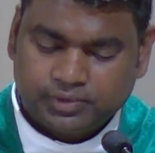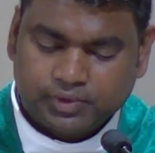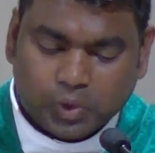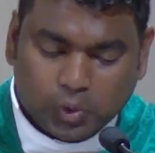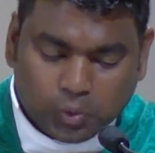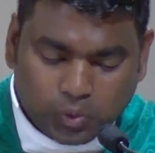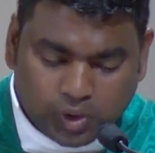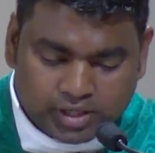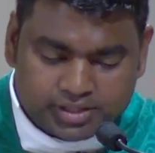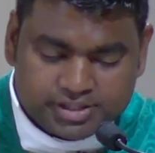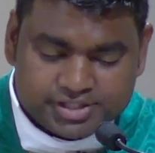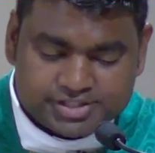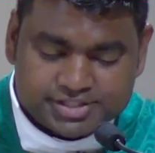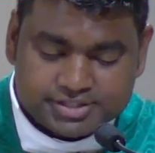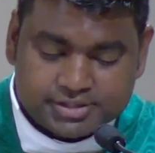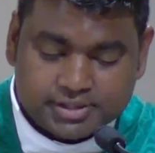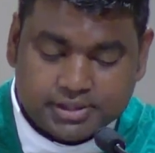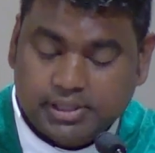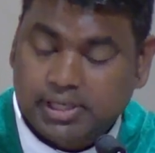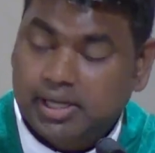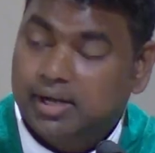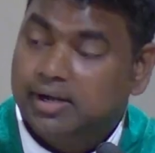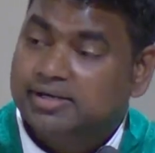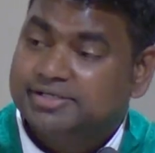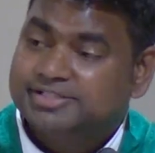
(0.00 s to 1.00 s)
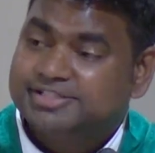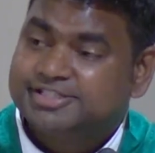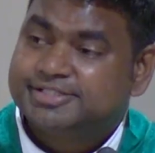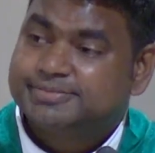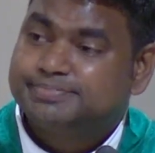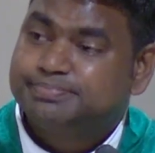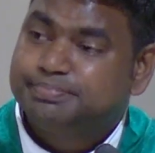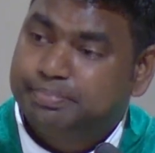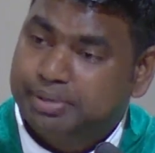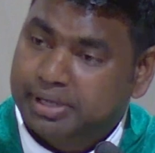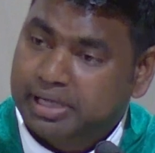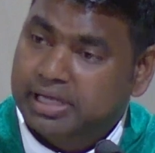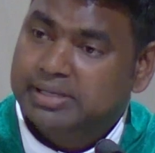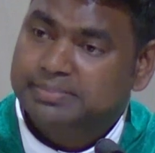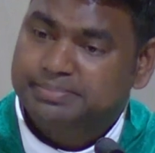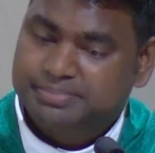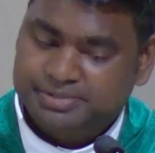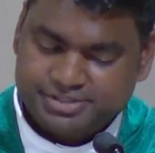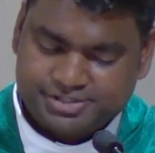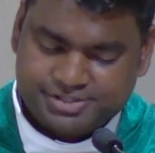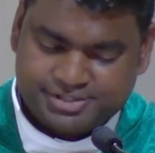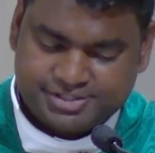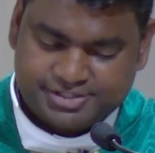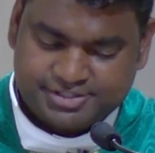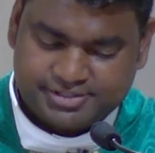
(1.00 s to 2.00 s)
What is God's
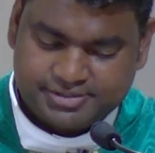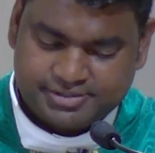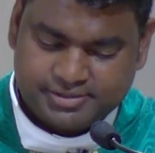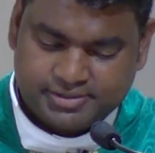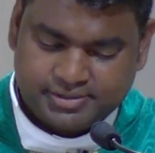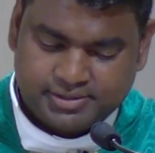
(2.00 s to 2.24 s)
purpose